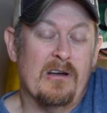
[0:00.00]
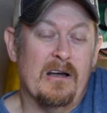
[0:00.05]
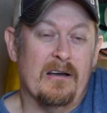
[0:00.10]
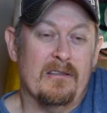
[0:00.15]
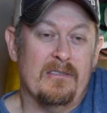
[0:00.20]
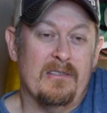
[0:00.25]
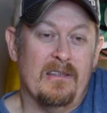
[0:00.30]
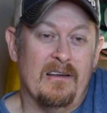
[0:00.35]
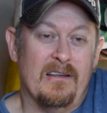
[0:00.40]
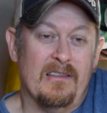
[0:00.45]

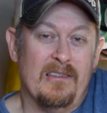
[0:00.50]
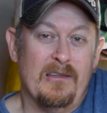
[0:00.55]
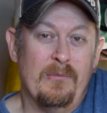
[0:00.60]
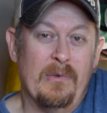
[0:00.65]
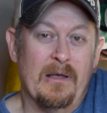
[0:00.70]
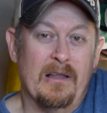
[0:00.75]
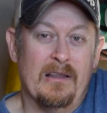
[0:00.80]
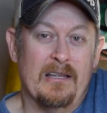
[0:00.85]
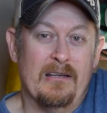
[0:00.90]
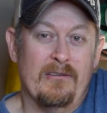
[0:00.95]
out the
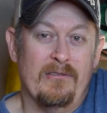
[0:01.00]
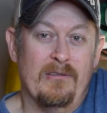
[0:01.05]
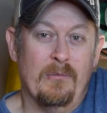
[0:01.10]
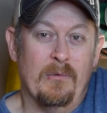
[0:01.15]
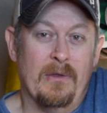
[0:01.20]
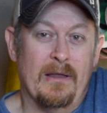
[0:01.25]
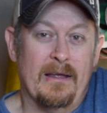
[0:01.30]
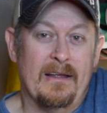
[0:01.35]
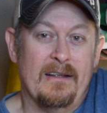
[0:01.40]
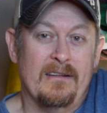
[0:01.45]
belly of the
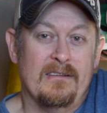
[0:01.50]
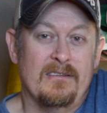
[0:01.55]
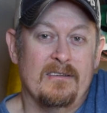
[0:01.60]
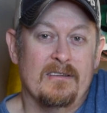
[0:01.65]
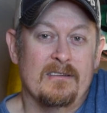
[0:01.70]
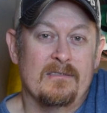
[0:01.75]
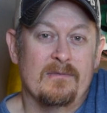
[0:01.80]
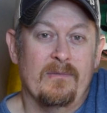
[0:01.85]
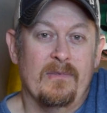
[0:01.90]
blades